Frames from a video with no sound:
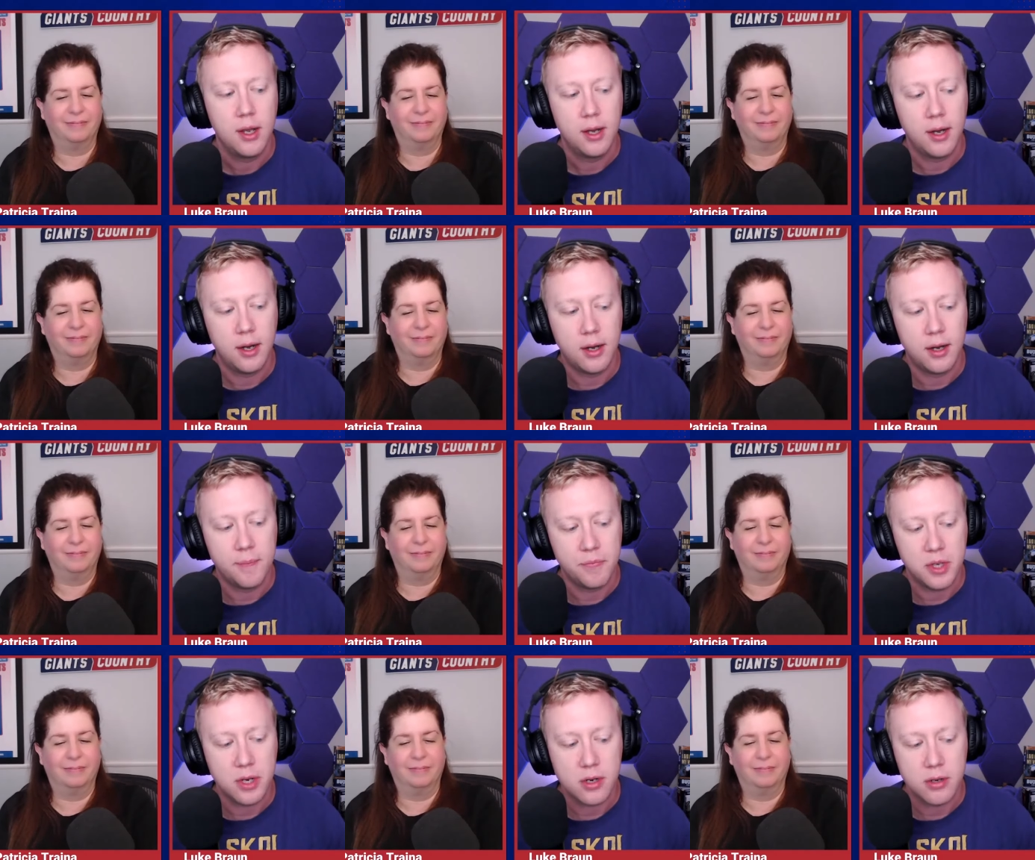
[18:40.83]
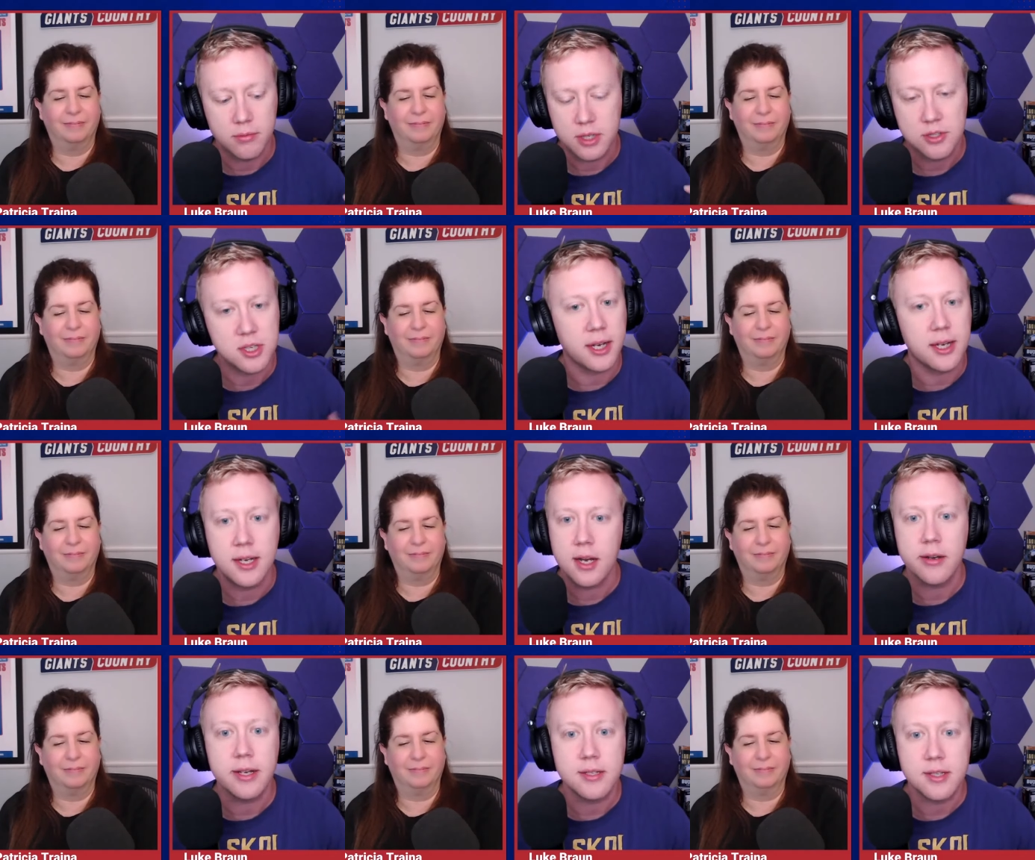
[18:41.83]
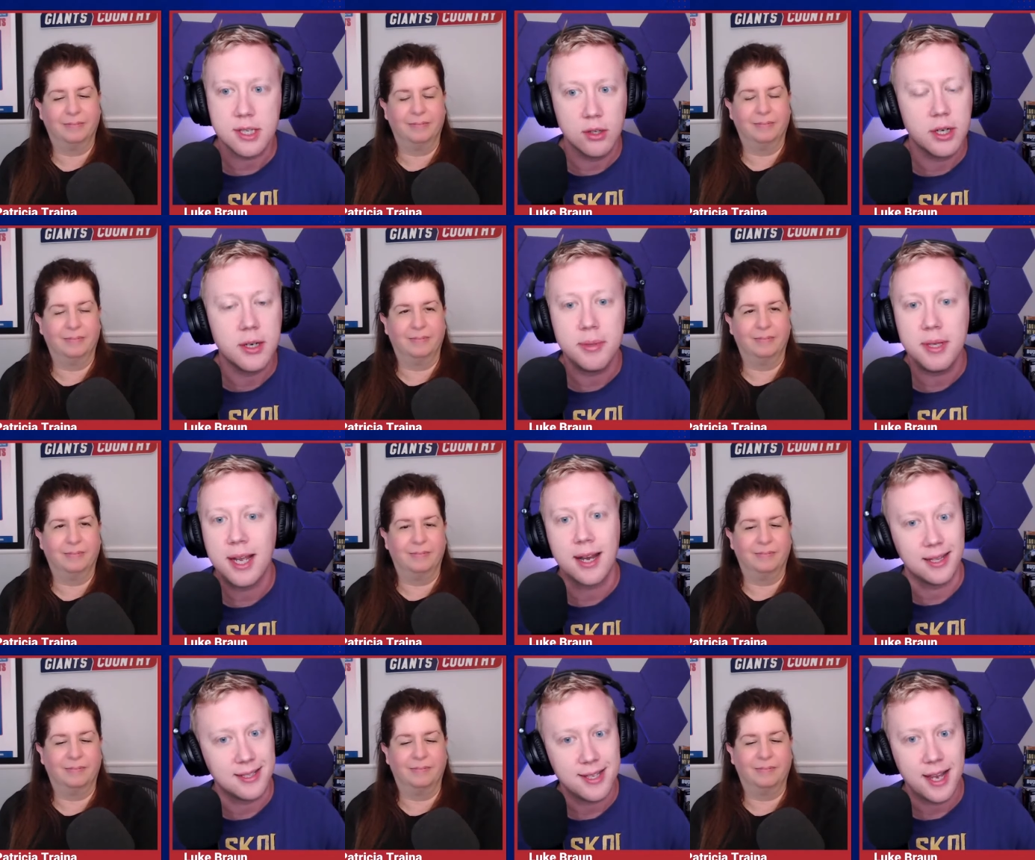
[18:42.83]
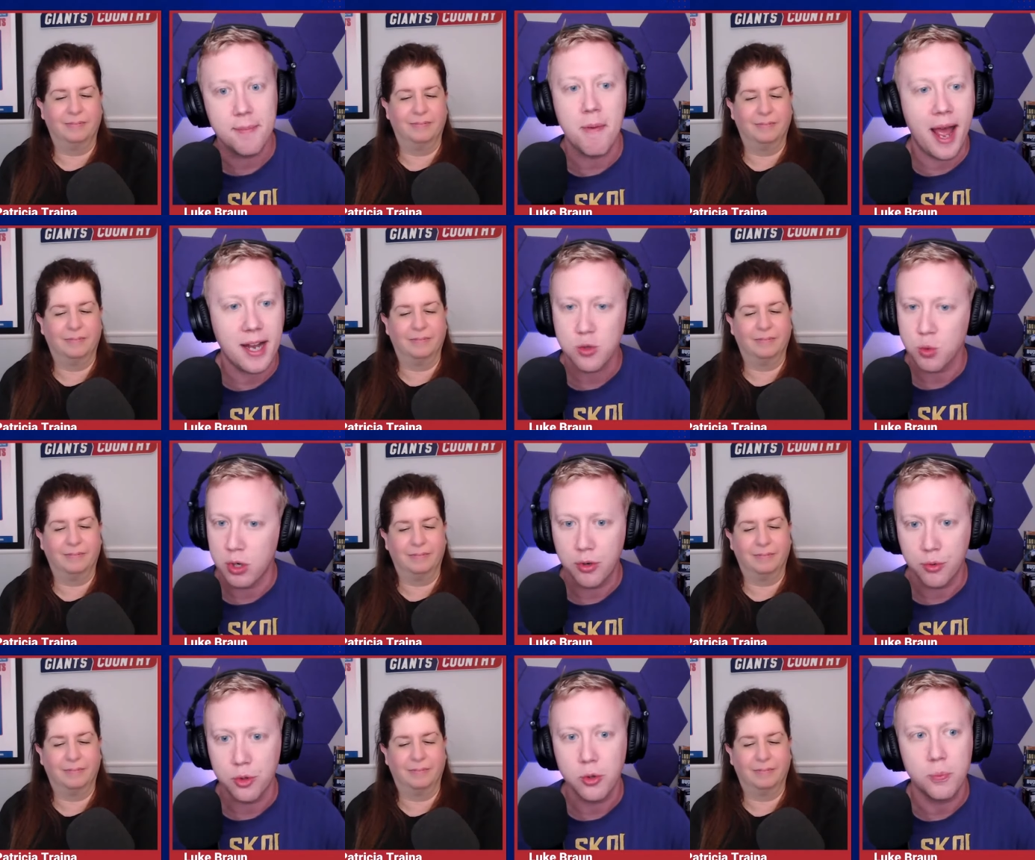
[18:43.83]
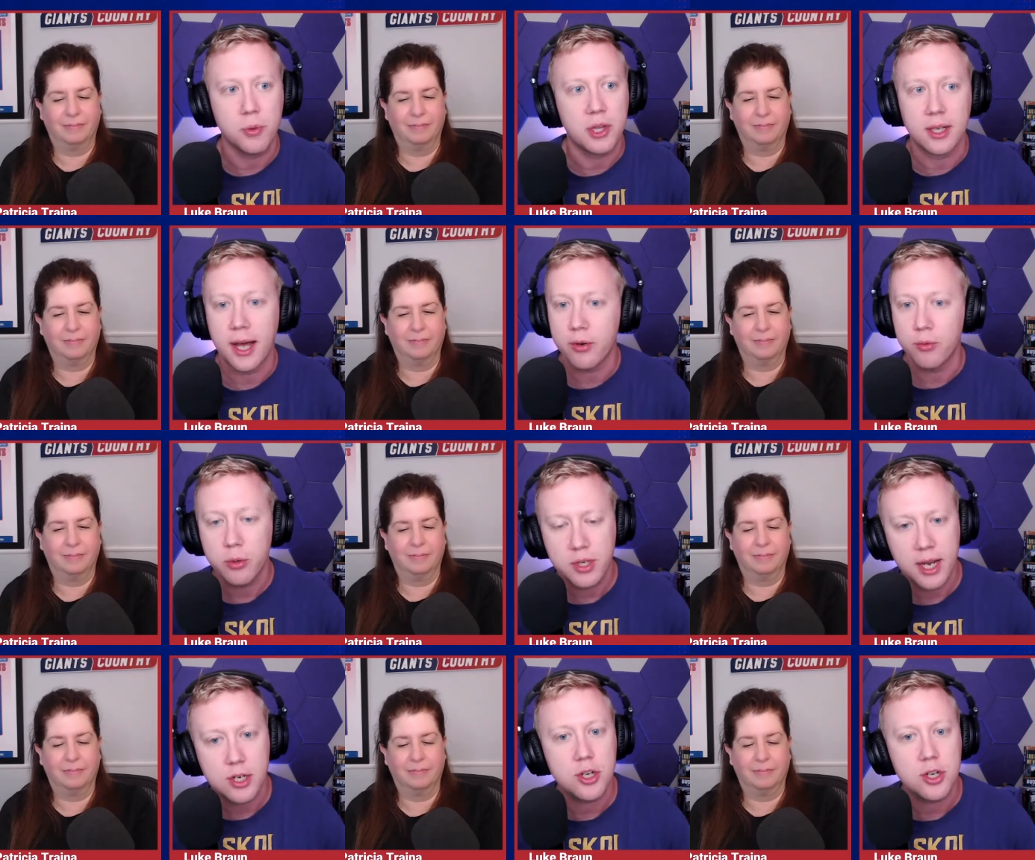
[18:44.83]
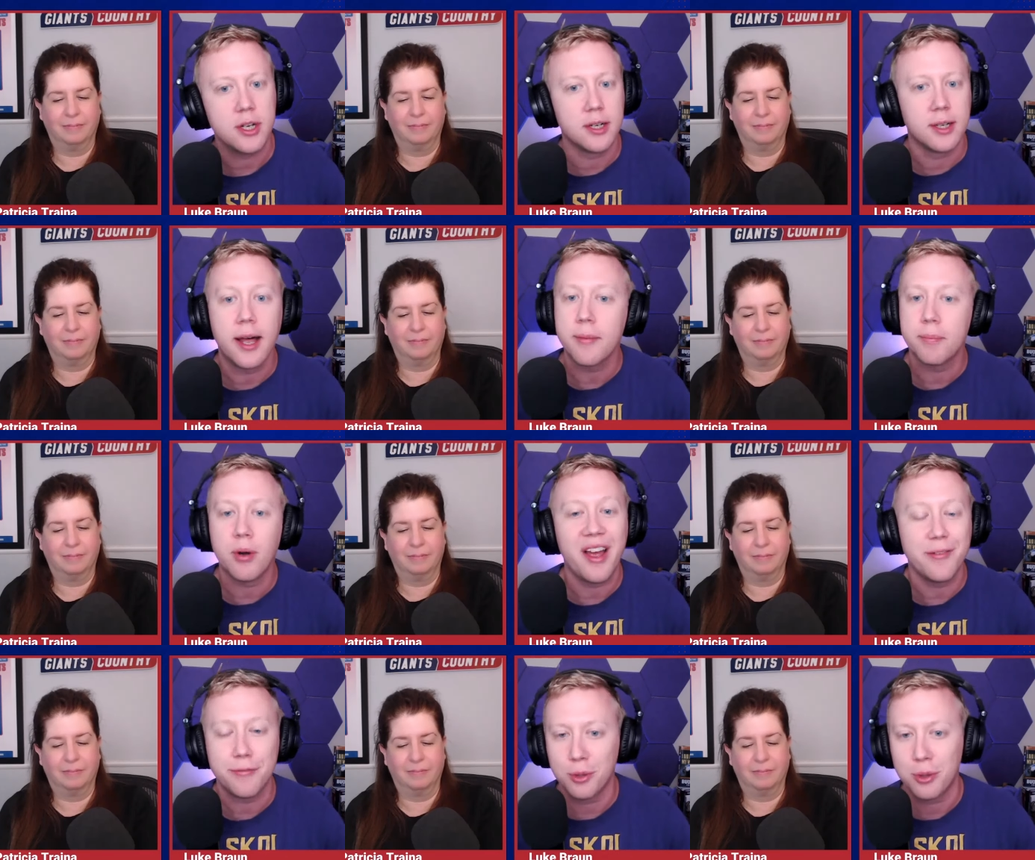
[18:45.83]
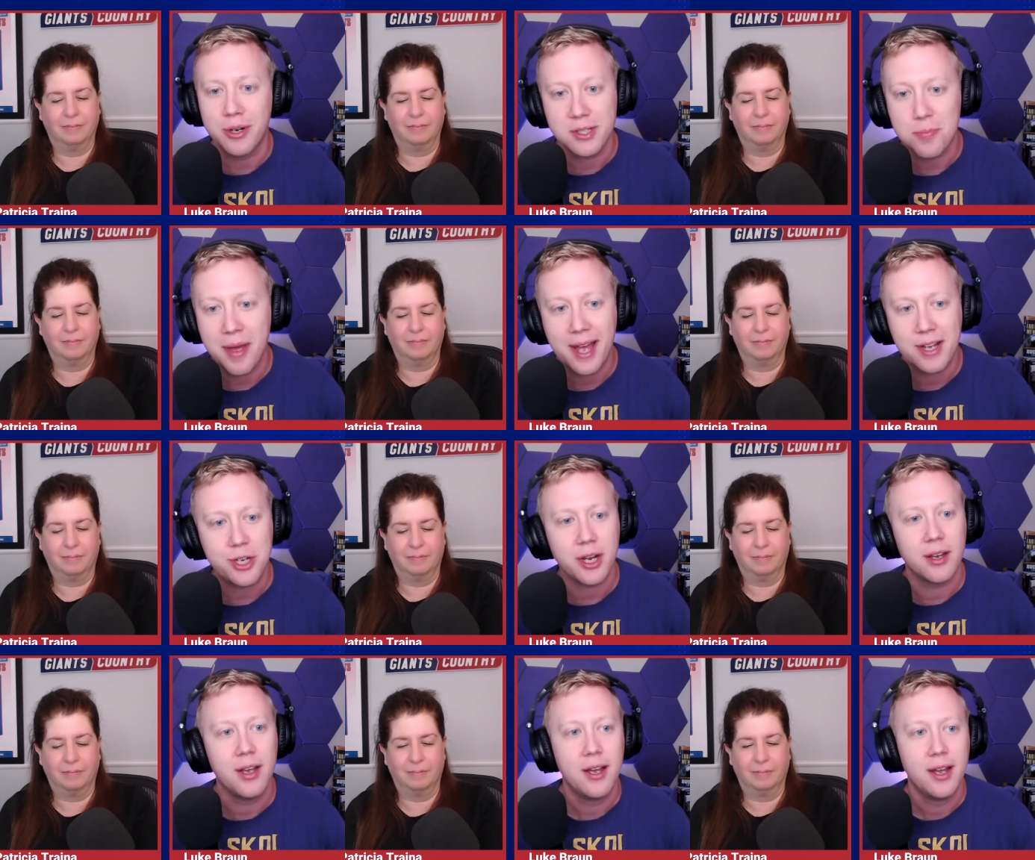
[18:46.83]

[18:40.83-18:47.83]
Speaker 1: Their secondary is still going to be kind of the same patchwork group with a lot of rotation and a lot of Brian Flores magic.